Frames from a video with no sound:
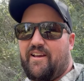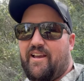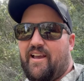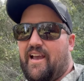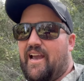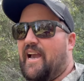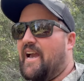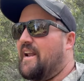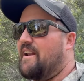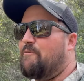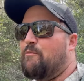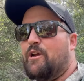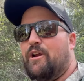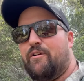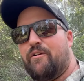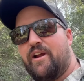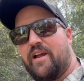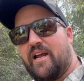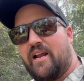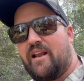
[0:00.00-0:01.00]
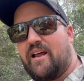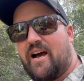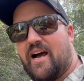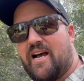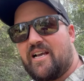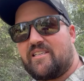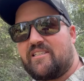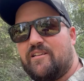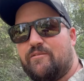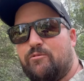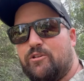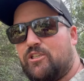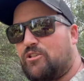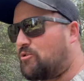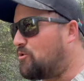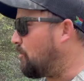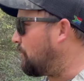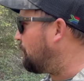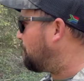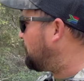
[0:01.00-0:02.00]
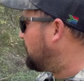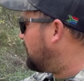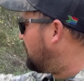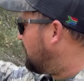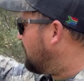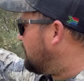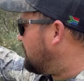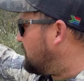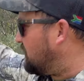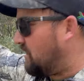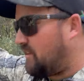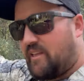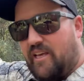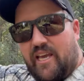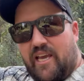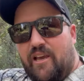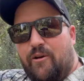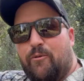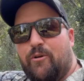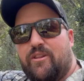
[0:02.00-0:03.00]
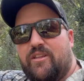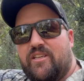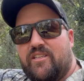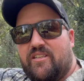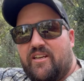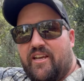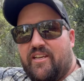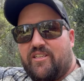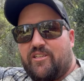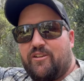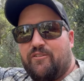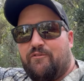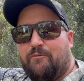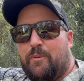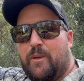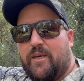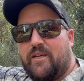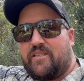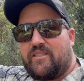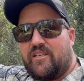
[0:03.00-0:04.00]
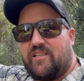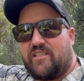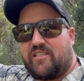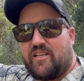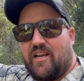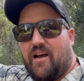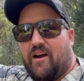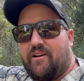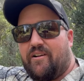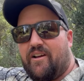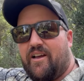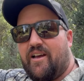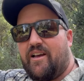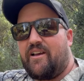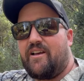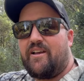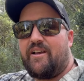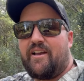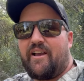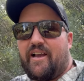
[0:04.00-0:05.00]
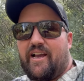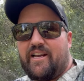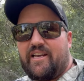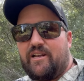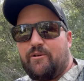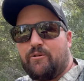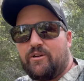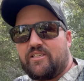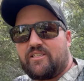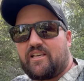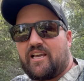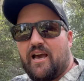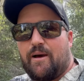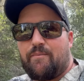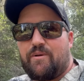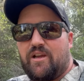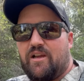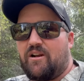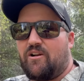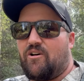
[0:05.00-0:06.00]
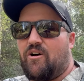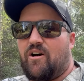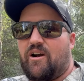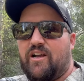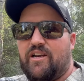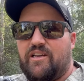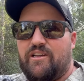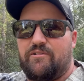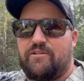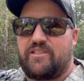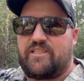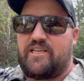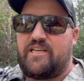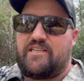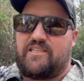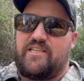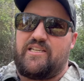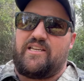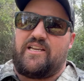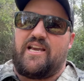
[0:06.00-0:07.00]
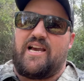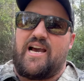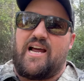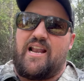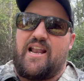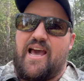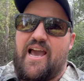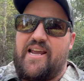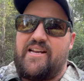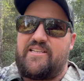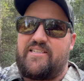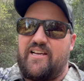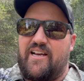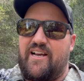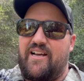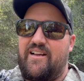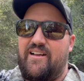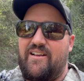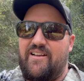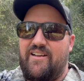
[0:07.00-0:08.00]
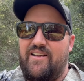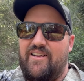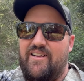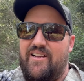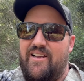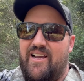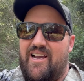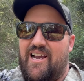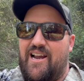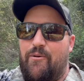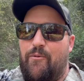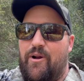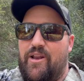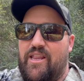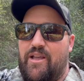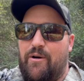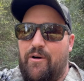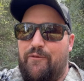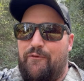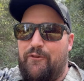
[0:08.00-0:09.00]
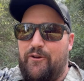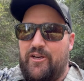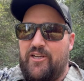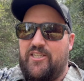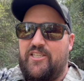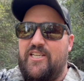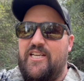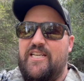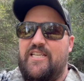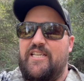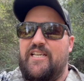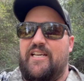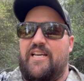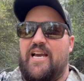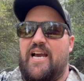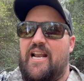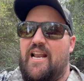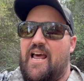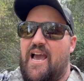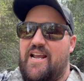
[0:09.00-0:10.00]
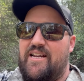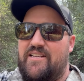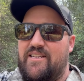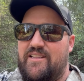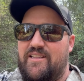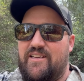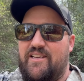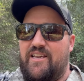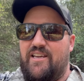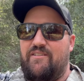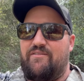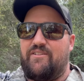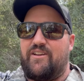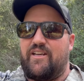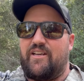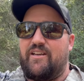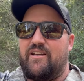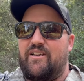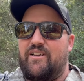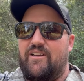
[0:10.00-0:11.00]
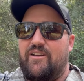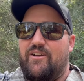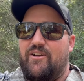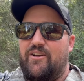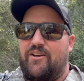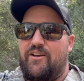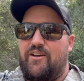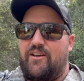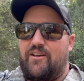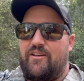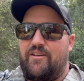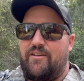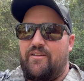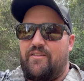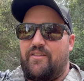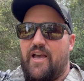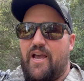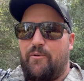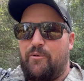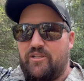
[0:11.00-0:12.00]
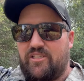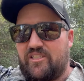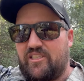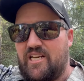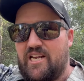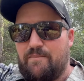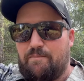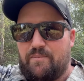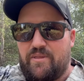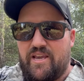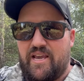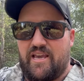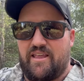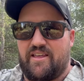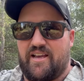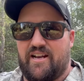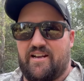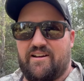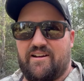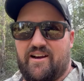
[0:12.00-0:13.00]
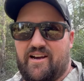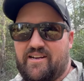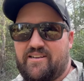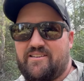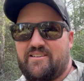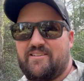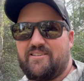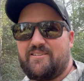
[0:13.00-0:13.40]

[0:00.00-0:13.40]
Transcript: And we realized it was Stompy eating there with his nest of pigs, his sounder. And he was coming along and he was eating here later. And when they were finished eating here late in the evening, they would sleep there that night.